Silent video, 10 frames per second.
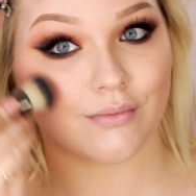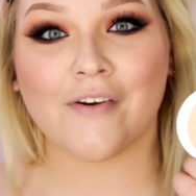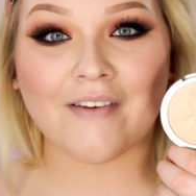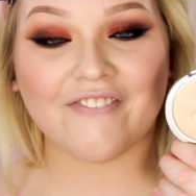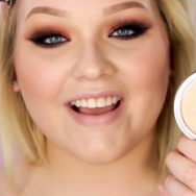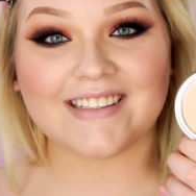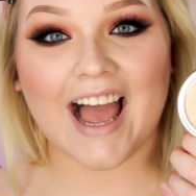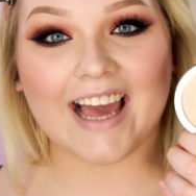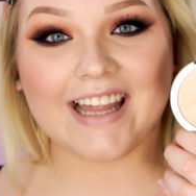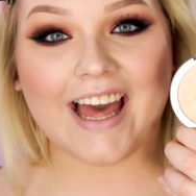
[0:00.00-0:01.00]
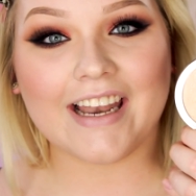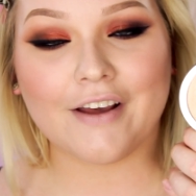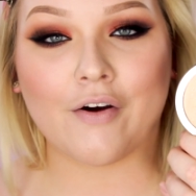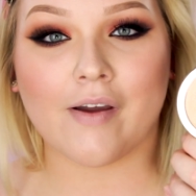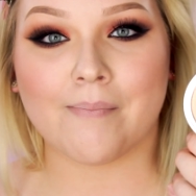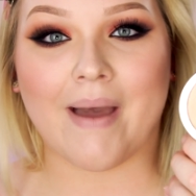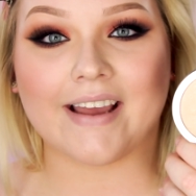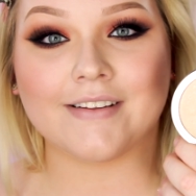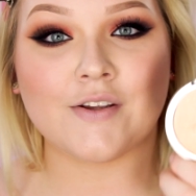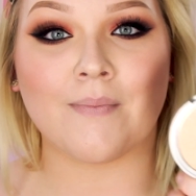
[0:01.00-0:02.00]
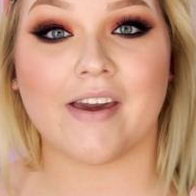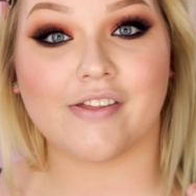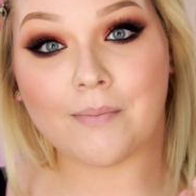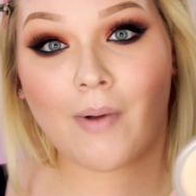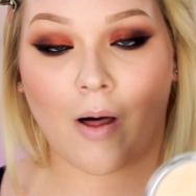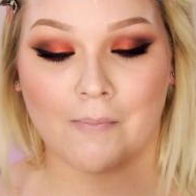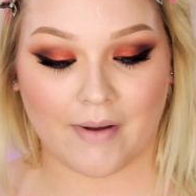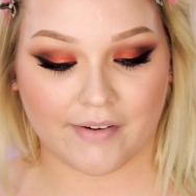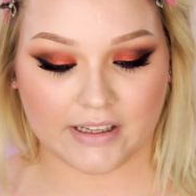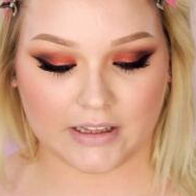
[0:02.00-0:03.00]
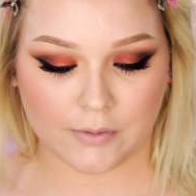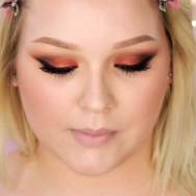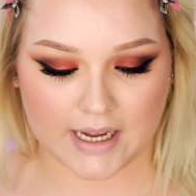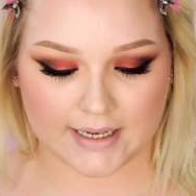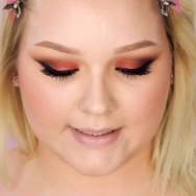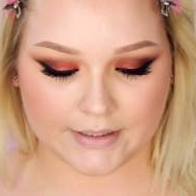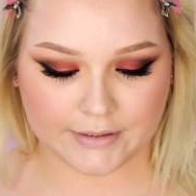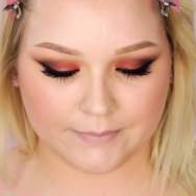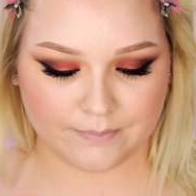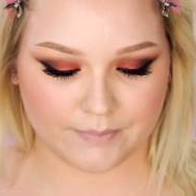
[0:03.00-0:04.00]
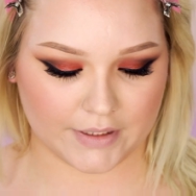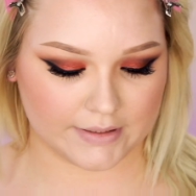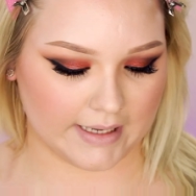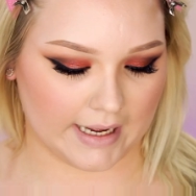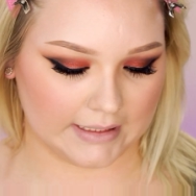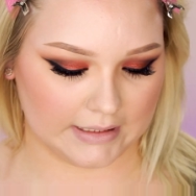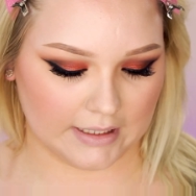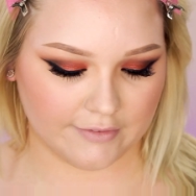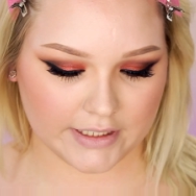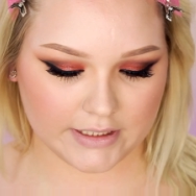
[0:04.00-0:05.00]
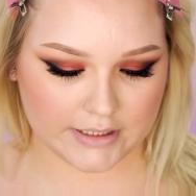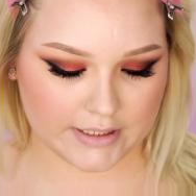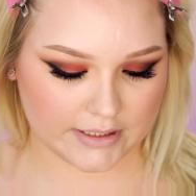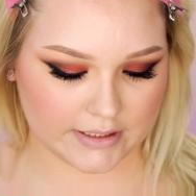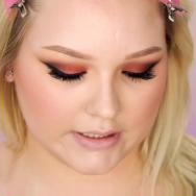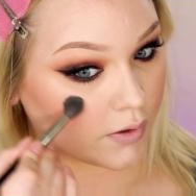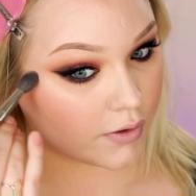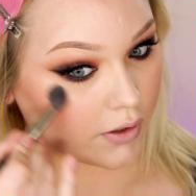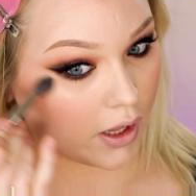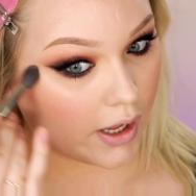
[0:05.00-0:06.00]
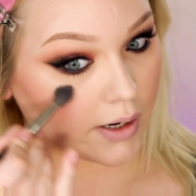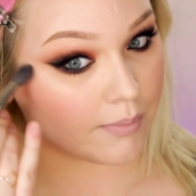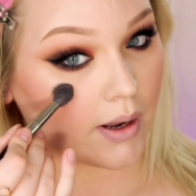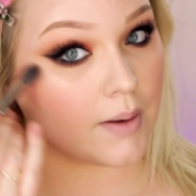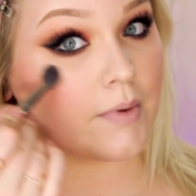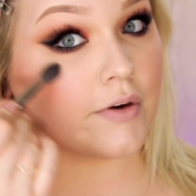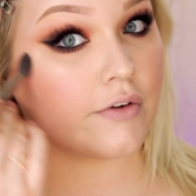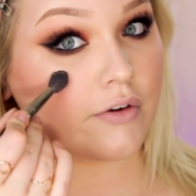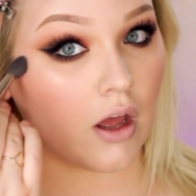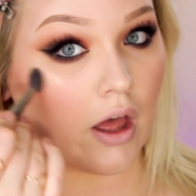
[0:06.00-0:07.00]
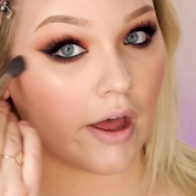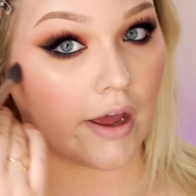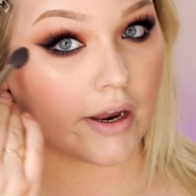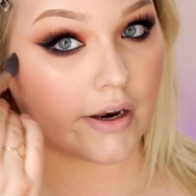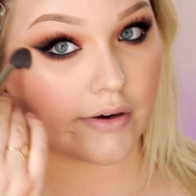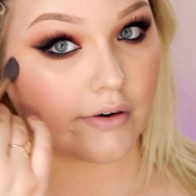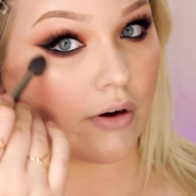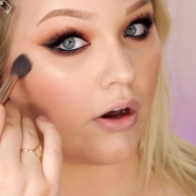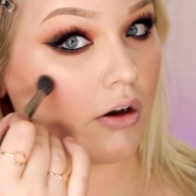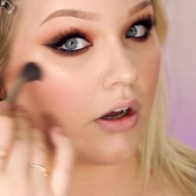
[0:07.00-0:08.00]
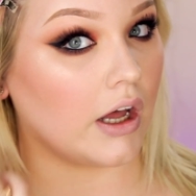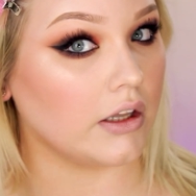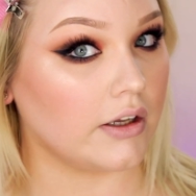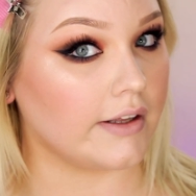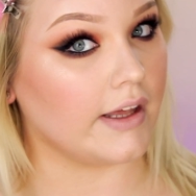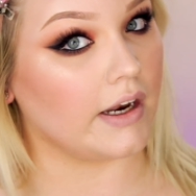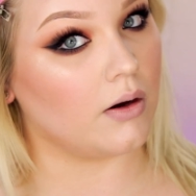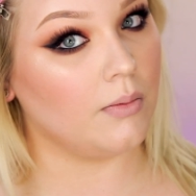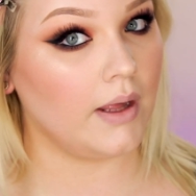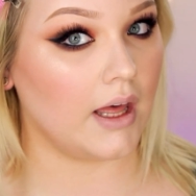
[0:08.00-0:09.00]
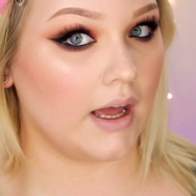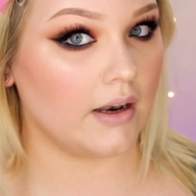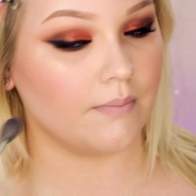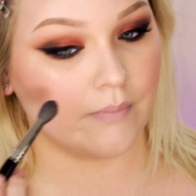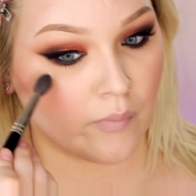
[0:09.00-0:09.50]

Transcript: For my face highlight, I'm going back into my The Balm Mary-Lou Manizer because I love it. Shine, baby, shine. Oh God, look at that. Oh my God.